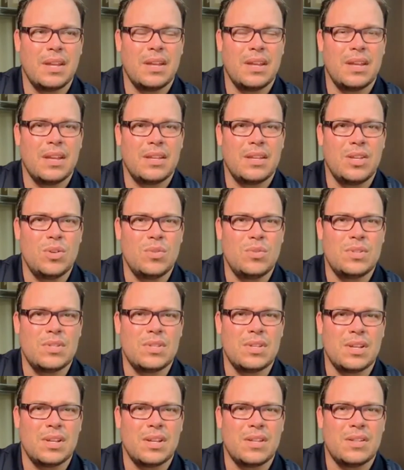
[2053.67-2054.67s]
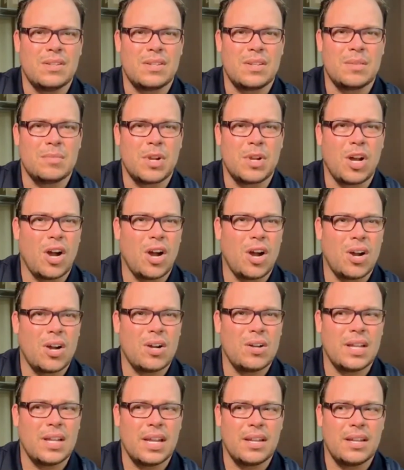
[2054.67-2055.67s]
use the some card
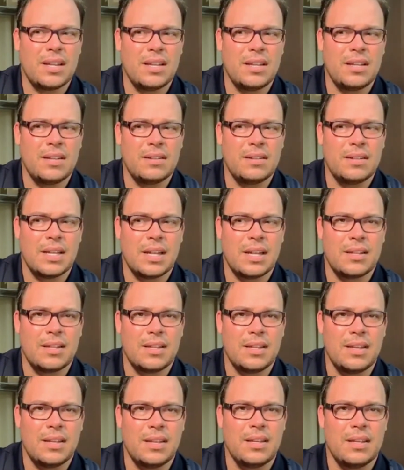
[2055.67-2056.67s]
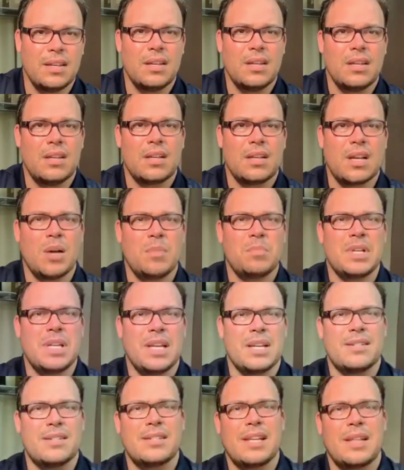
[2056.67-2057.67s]
that he that the company I
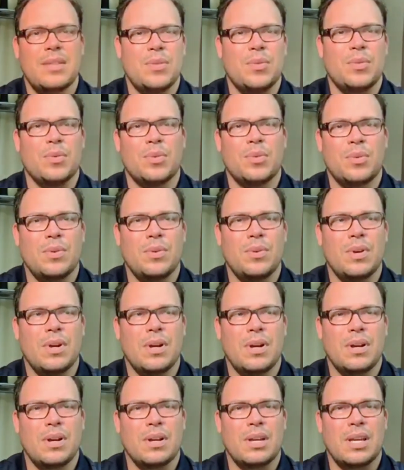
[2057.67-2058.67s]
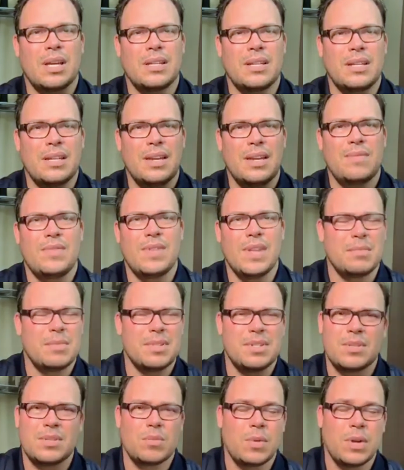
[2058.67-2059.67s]
send through uh, can give them. It's
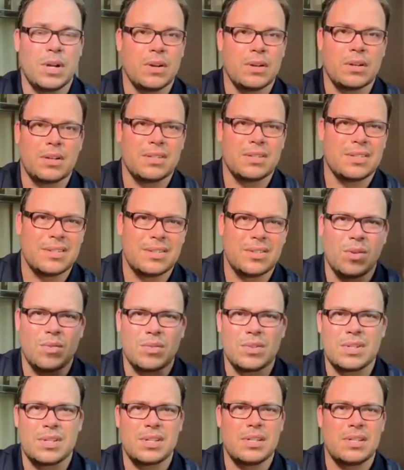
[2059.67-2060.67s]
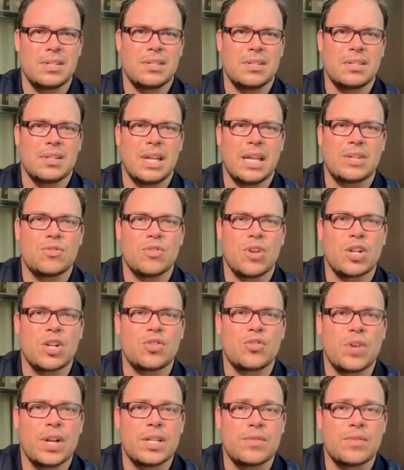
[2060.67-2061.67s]
just weird because it's overseas electronic
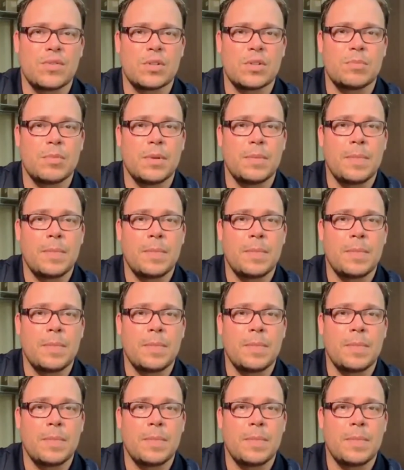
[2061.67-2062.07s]
transfers. But